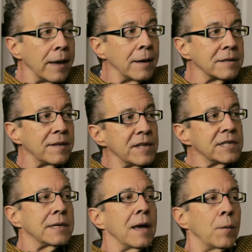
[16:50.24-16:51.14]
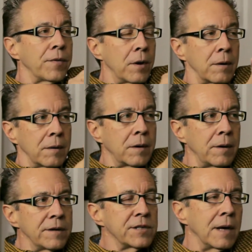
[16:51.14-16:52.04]
playing to this day with her
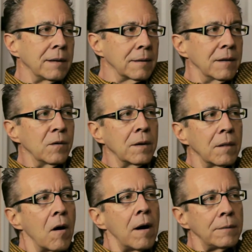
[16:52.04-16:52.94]
curse on Luke and Laura.